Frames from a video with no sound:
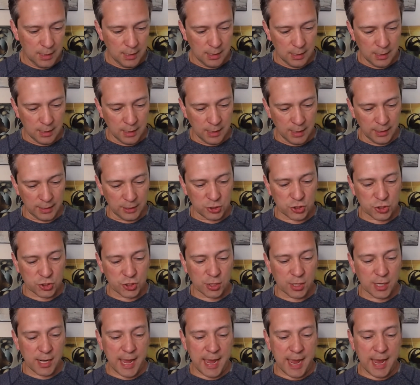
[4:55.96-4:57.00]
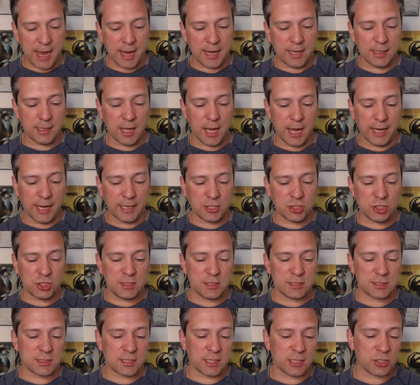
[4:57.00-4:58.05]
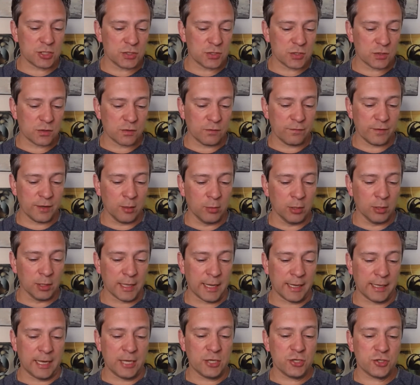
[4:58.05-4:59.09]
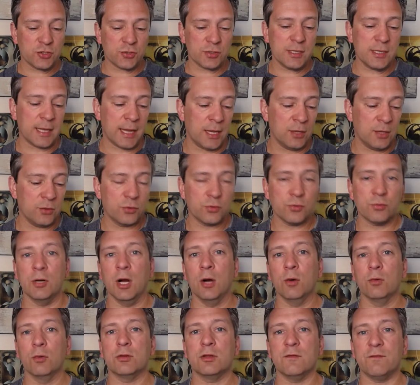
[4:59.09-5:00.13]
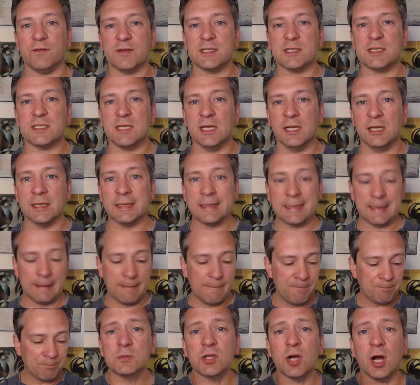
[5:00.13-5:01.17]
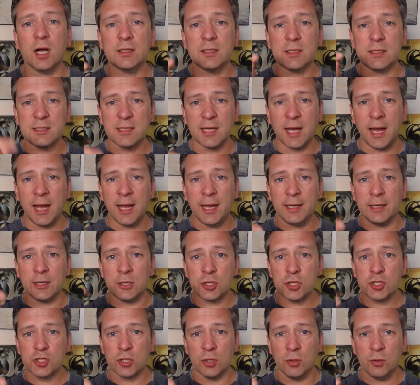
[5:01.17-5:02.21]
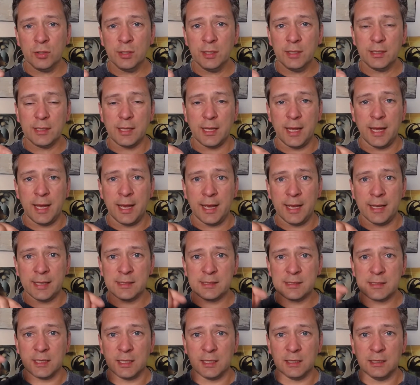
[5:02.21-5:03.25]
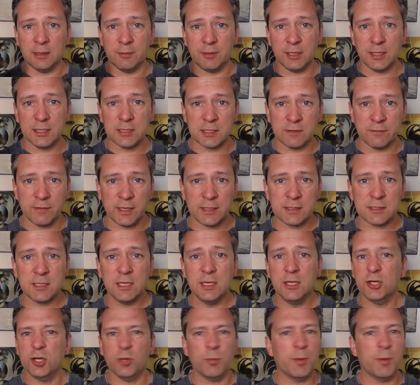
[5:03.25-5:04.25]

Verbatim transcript: Uh, ensure hand hygiene stations are available at entry and throughout the facility. Talk to Ty and Shona at uh, Limitless Events. You'll